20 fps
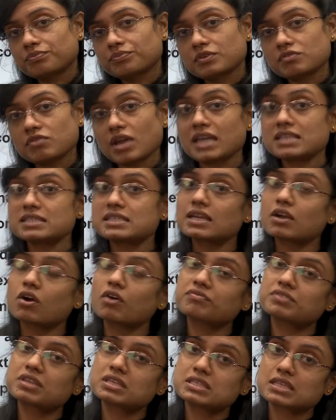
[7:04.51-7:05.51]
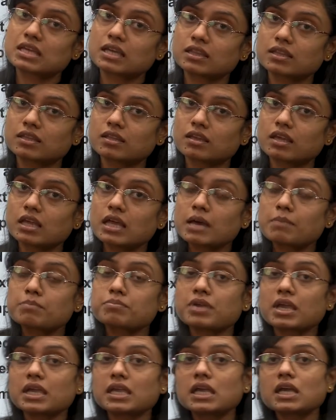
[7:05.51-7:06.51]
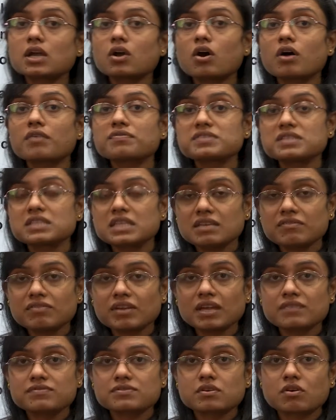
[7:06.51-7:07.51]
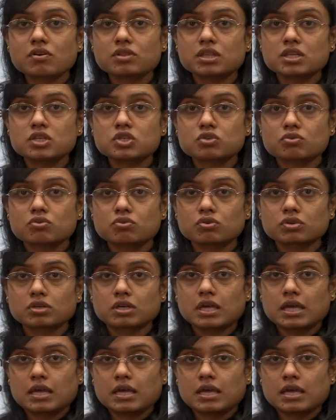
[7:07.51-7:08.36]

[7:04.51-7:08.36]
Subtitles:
rising of the sun, breaking of sea waves on the shore.